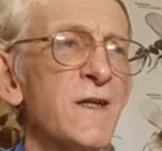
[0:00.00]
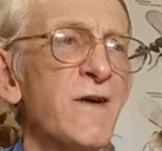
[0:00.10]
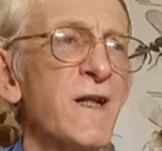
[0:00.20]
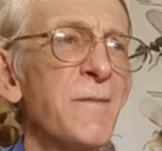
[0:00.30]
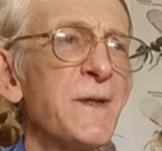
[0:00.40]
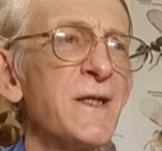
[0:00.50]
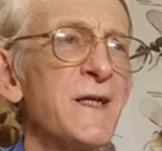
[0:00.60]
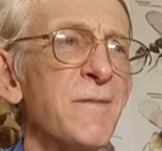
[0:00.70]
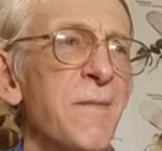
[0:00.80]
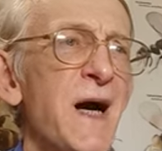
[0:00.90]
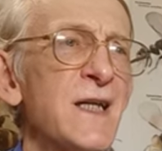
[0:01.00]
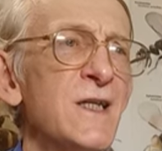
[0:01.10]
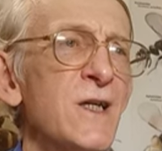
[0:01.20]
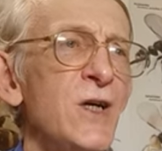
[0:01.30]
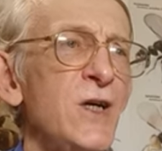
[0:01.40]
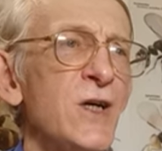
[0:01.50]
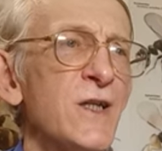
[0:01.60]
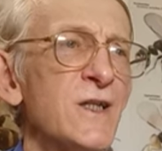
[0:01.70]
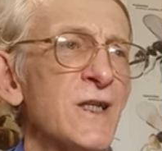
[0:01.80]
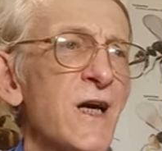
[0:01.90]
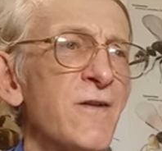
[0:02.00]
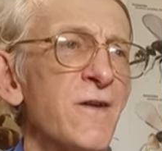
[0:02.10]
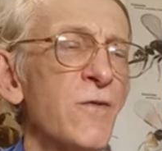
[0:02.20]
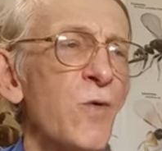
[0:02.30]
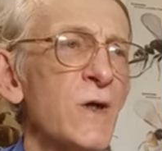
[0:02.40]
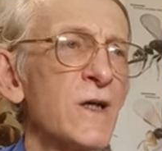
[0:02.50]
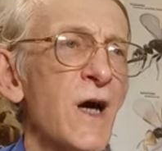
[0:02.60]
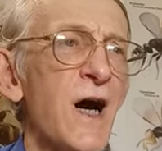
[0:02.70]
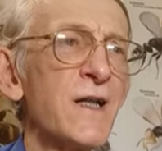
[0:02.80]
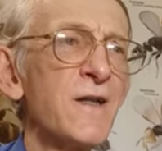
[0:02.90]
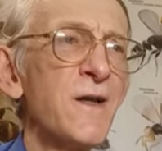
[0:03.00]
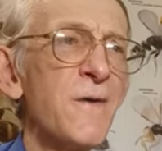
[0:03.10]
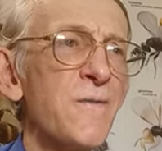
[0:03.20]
developing in mud inside the water and